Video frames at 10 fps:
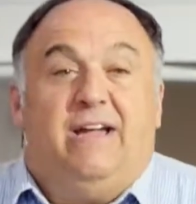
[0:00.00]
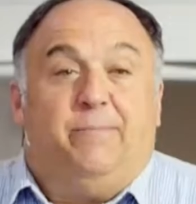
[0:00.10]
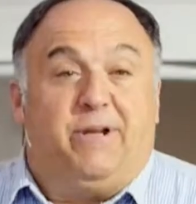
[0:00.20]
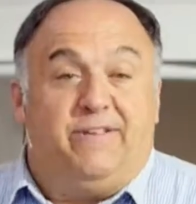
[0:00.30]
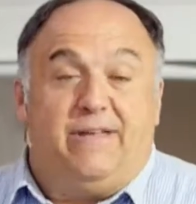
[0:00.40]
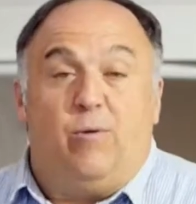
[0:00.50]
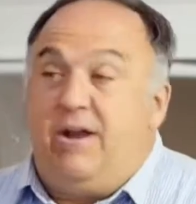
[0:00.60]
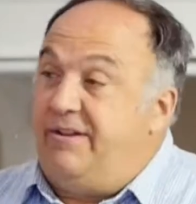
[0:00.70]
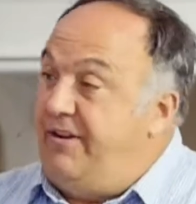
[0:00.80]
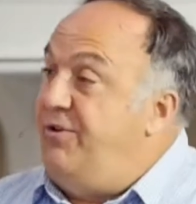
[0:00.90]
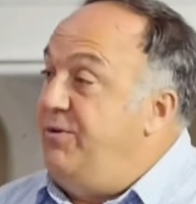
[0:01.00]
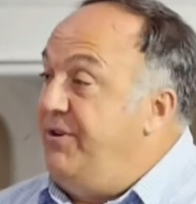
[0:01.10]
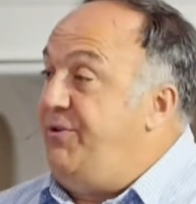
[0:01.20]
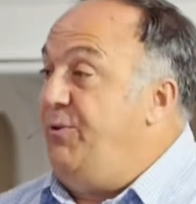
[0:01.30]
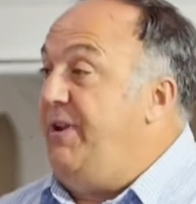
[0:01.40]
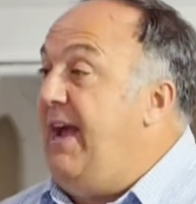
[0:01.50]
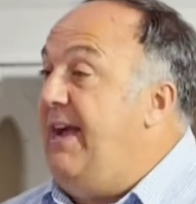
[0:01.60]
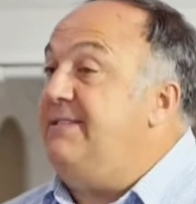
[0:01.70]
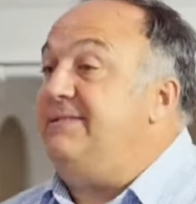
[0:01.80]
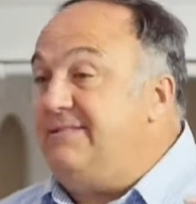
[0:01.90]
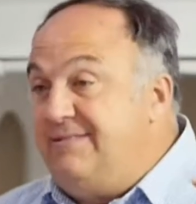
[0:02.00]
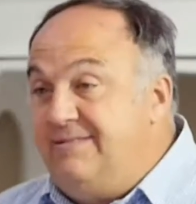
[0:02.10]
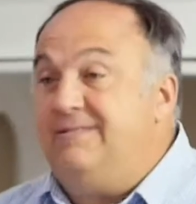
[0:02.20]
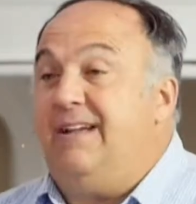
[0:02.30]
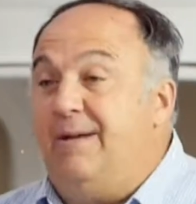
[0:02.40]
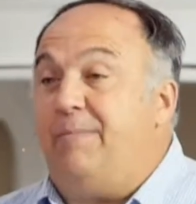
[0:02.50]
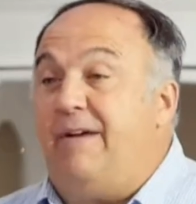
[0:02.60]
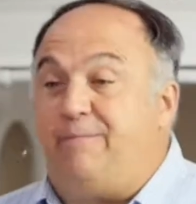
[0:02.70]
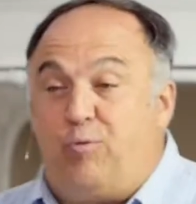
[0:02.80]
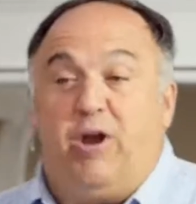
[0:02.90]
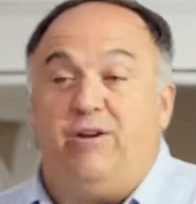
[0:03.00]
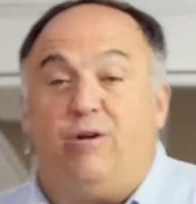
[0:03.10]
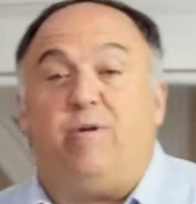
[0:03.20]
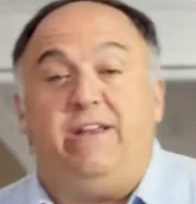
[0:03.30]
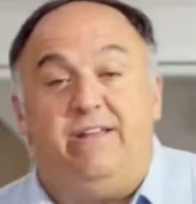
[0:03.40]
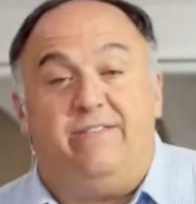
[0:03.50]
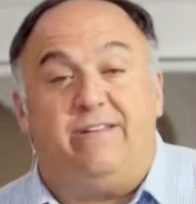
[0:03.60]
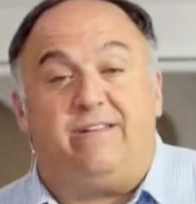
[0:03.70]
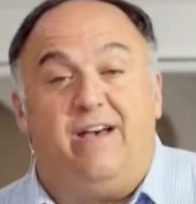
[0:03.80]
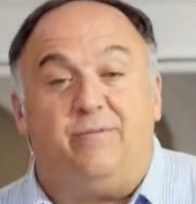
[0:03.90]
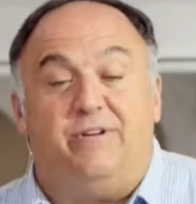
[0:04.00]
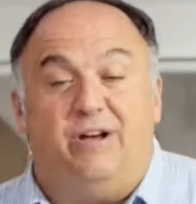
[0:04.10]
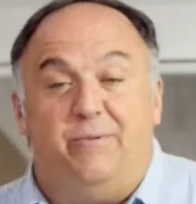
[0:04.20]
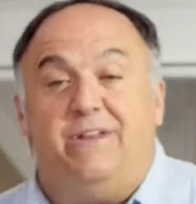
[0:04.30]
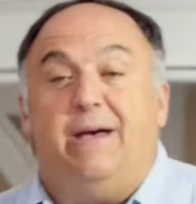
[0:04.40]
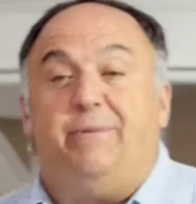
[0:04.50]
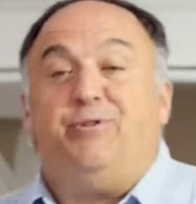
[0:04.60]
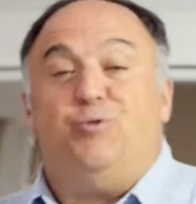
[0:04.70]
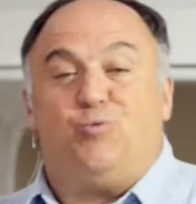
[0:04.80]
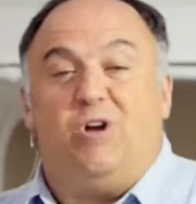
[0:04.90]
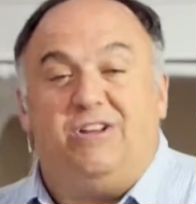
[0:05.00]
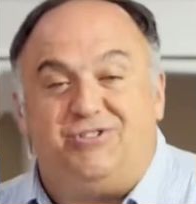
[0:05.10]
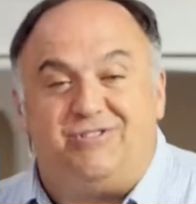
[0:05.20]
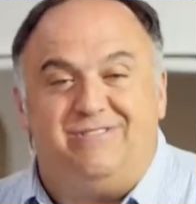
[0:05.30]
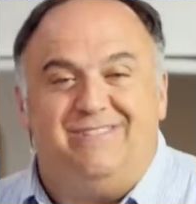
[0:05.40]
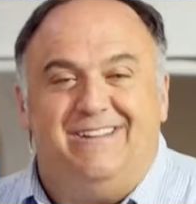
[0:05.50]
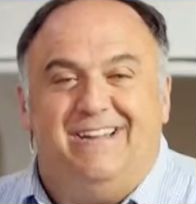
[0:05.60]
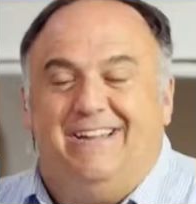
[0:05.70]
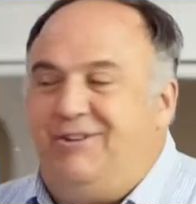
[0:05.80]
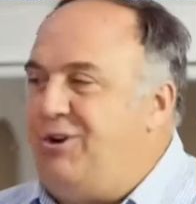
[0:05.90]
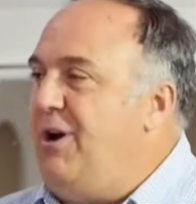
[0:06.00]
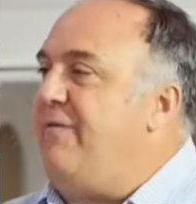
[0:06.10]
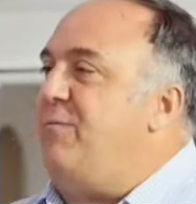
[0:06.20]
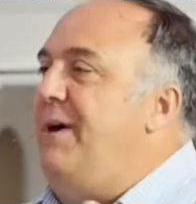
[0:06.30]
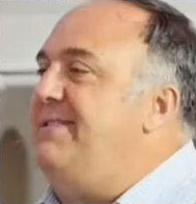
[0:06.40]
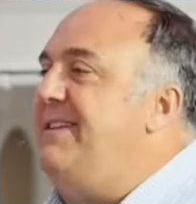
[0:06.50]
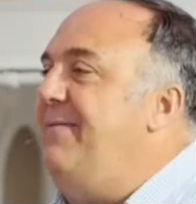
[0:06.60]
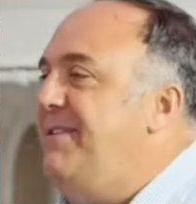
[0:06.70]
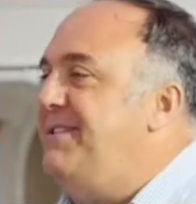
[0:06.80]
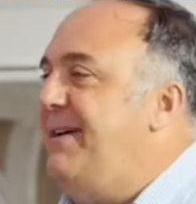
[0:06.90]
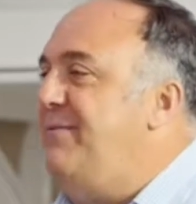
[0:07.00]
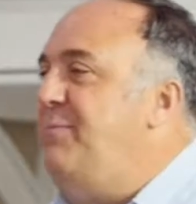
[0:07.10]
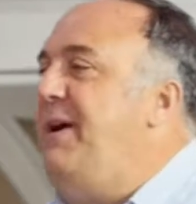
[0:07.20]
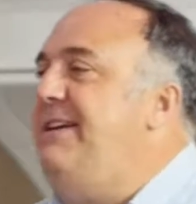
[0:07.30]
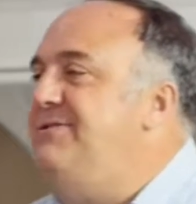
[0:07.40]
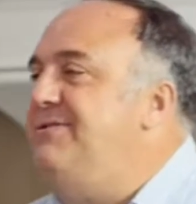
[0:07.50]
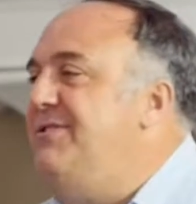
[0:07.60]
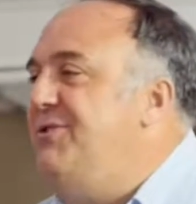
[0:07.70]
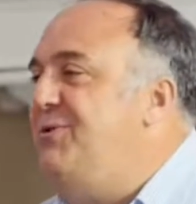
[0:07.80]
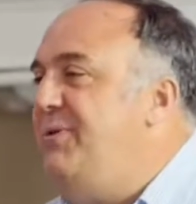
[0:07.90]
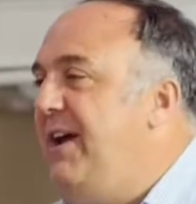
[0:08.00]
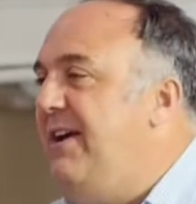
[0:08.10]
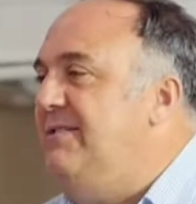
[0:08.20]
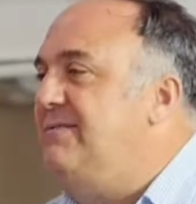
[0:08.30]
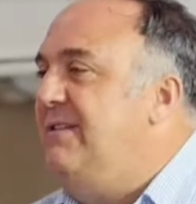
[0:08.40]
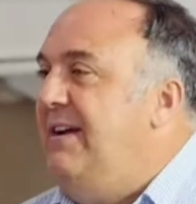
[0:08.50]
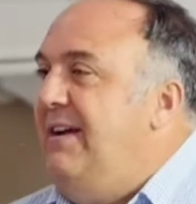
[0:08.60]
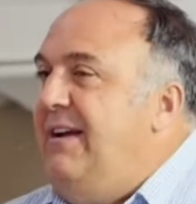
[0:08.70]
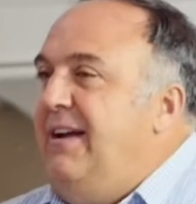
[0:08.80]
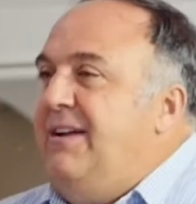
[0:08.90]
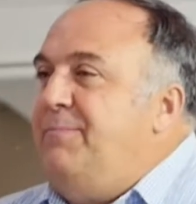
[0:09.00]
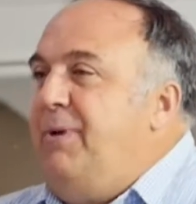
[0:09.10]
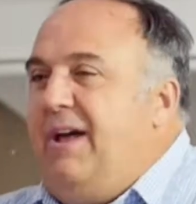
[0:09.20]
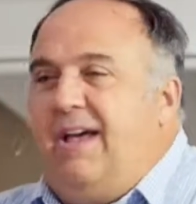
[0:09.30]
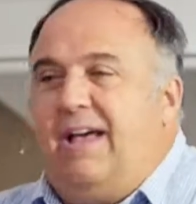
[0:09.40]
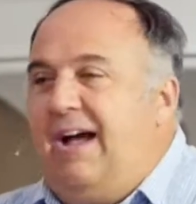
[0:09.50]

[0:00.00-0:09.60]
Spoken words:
because I wanted to do it in 2 days, and I prayed already that God would help me not be too rushed to cover my 77 pages in 2 days. But